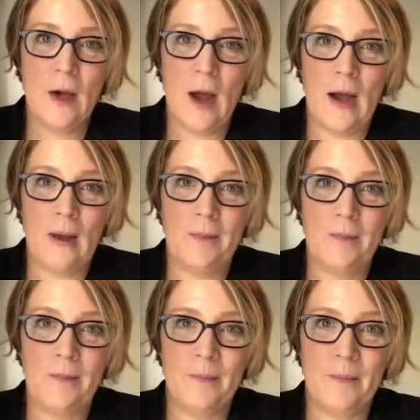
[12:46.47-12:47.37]

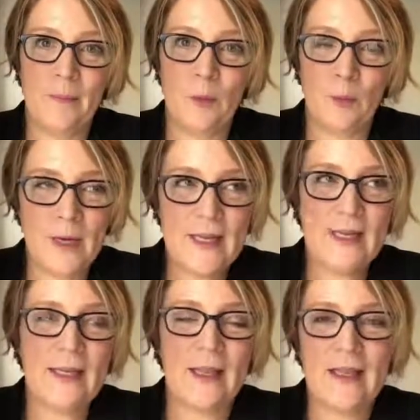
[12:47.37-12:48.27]
The
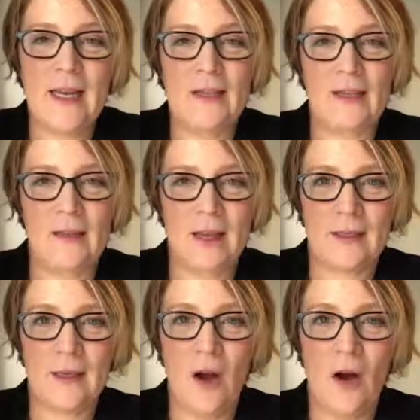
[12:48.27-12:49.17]
reason that data is collected